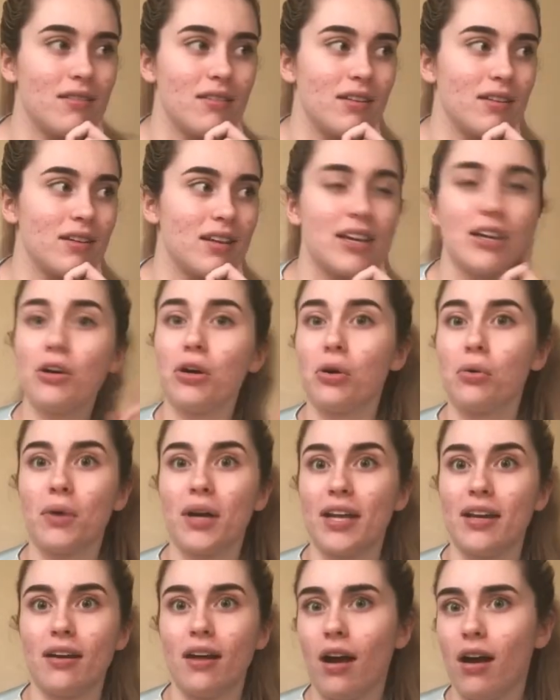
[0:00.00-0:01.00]
the
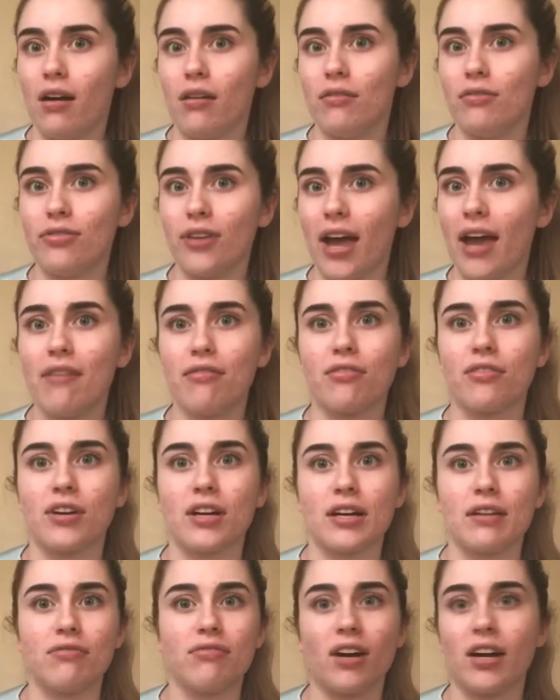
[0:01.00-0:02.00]
heroine of
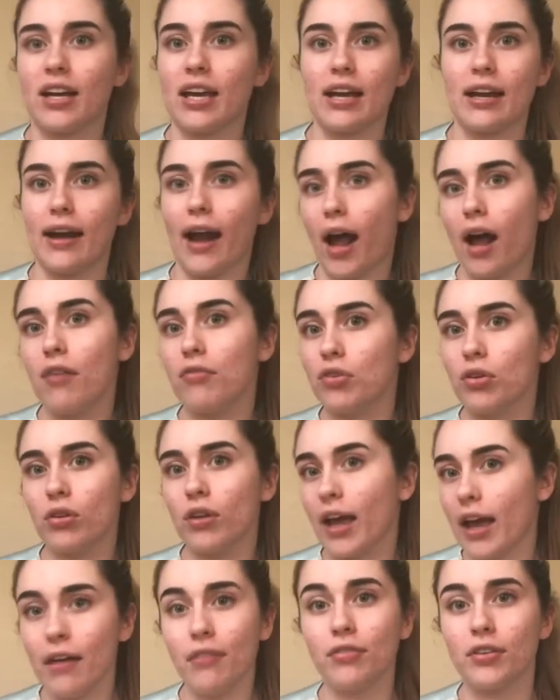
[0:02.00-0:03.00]
every fucking
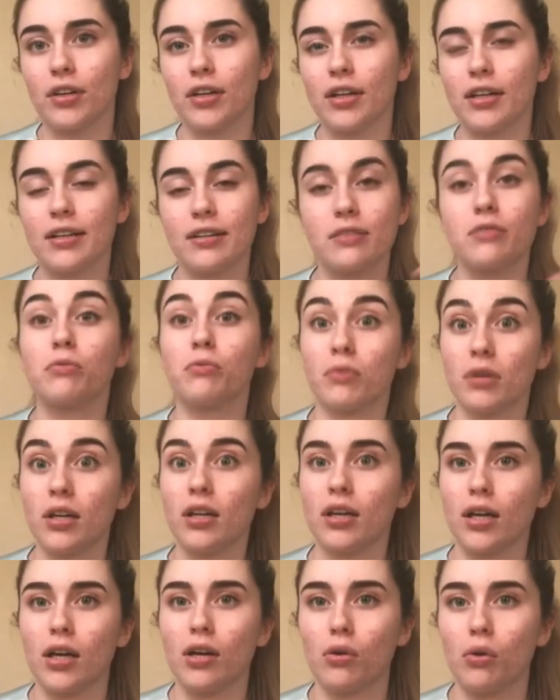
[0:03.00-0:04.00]
novel ever, and it's
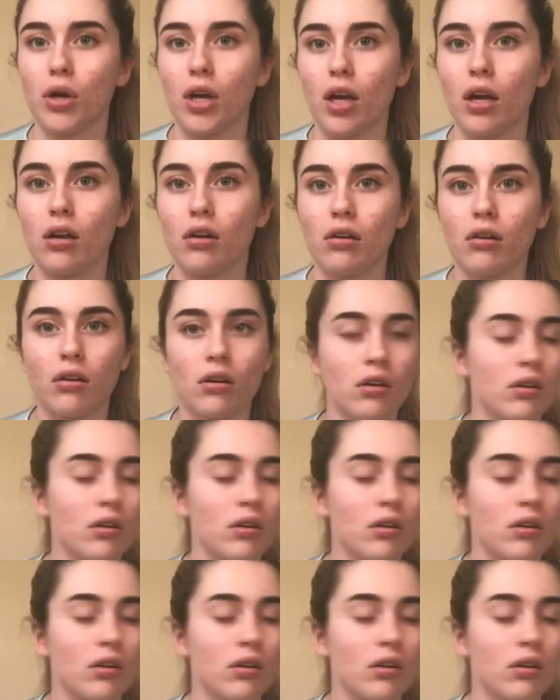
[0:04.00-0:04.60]
really annoying.